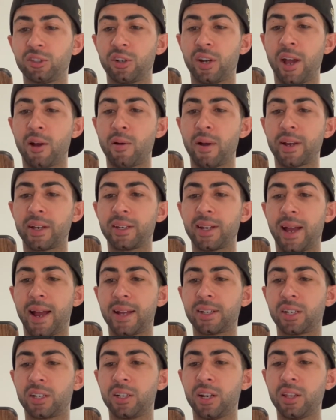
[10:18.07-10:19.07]
now I can
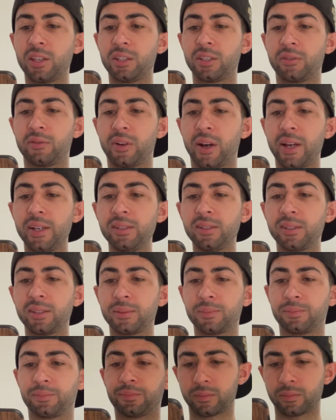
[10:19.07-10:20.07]
add another device.
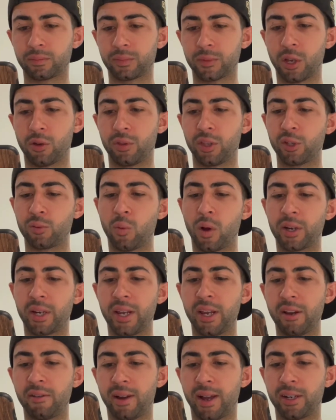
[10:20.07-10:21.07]
Oh, there's one
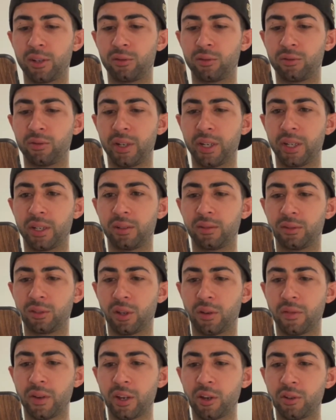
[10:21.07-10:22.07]
here added already.
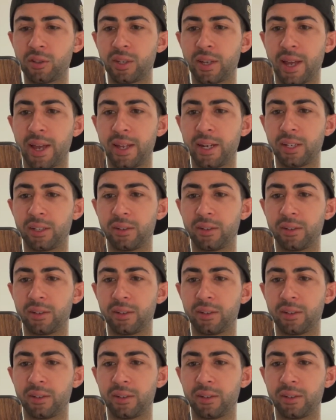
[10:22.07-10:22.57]
So if I go to edit